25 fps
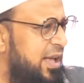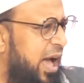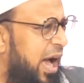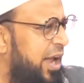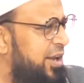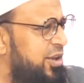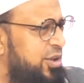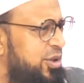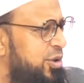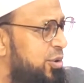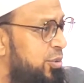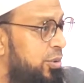
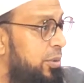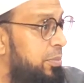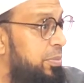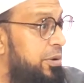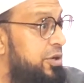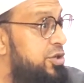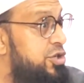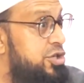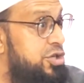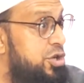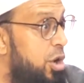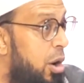And you would
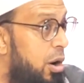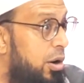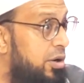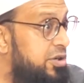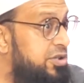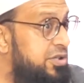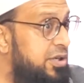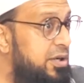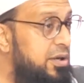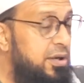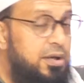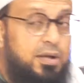be
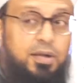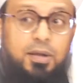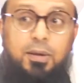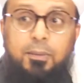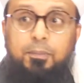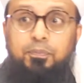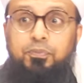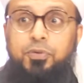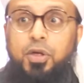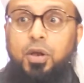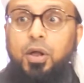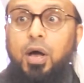shocked.
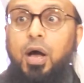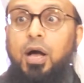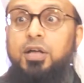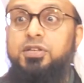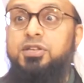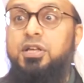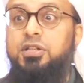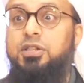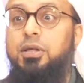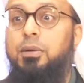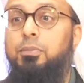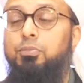You know,
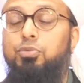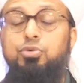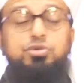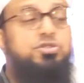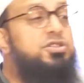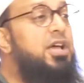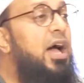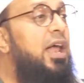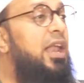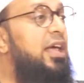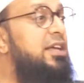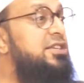Hazrat
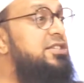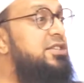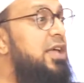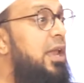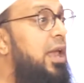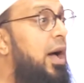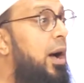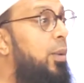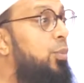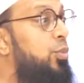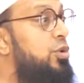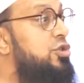Musa alayhi
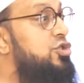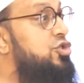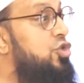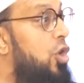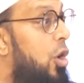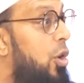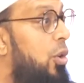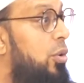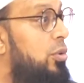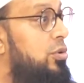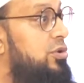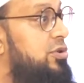salam was
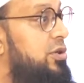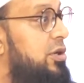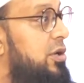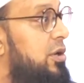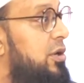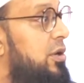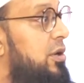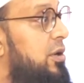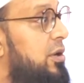told,